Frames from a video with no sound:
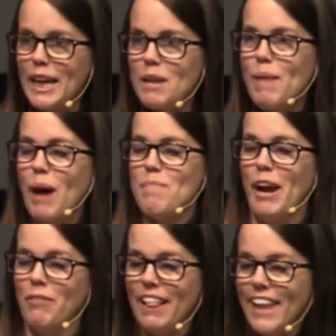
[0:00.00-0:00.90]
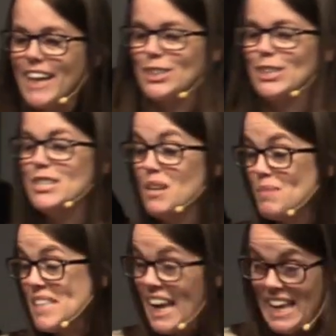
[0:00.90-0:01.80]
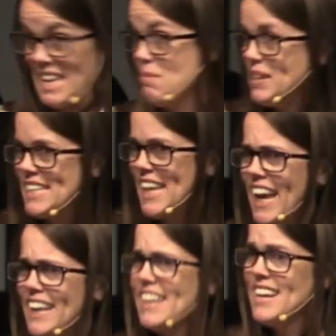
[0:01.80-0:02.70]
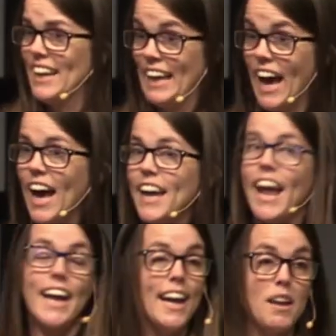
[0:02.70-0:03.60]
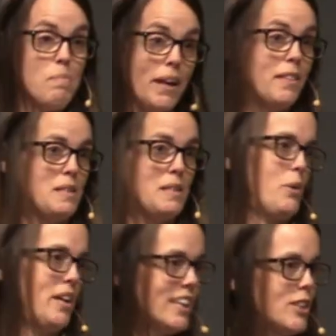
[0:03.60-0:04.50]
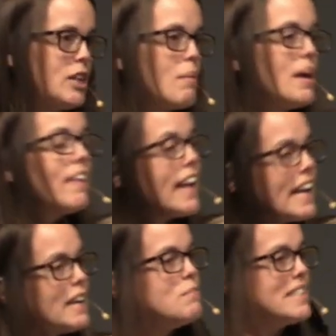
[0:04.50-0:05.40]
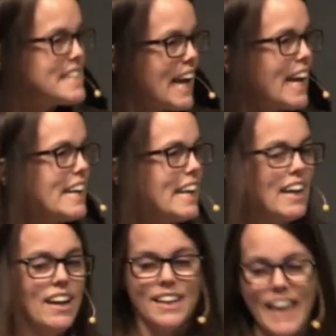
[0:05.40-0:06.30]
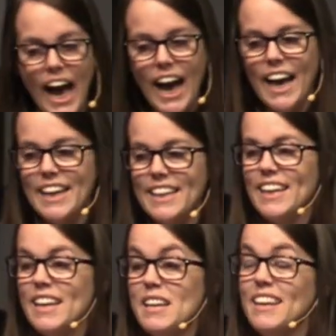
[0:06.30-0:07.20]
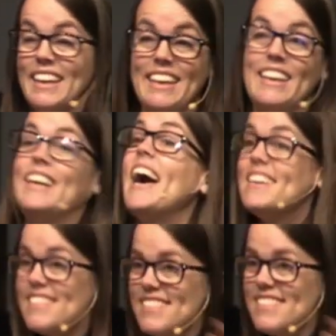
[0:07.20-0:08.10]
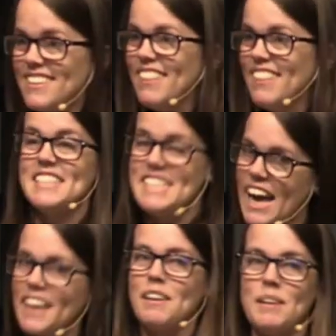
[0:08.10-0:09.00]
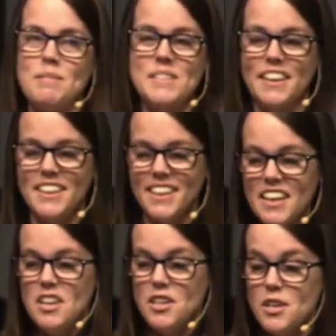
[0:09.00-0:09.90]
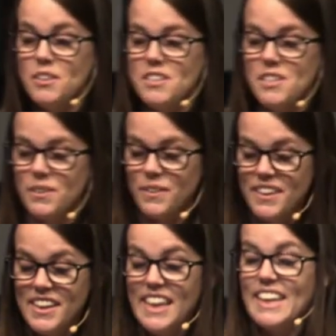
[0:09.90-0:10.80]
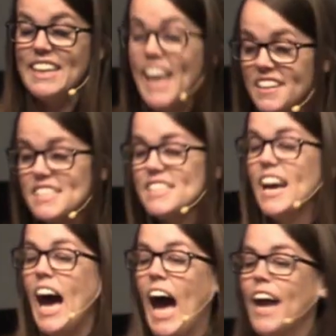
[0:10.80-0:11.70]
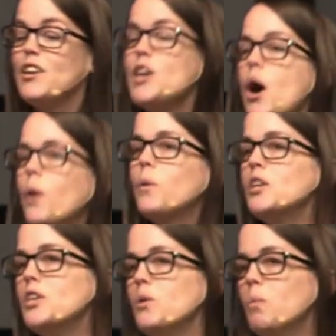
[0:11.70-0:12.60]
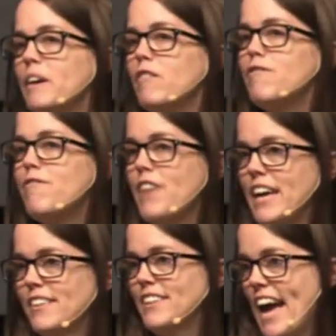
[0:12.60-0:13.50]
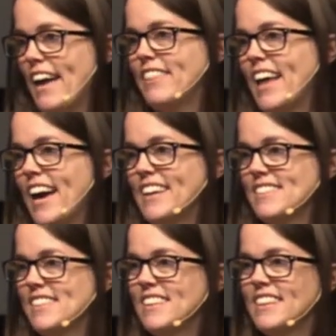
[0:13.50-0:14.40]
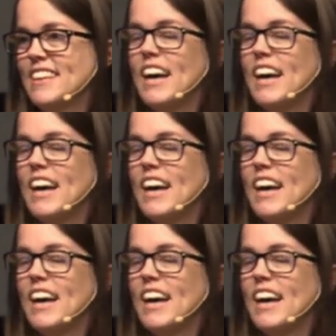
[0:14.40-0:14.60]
talking about my relationships. Imitate God? I got out of bed this morning. Good job. Like, imitate God. Yes, that's exactly what I'm telling you to do. Yes, I know you will fail at that.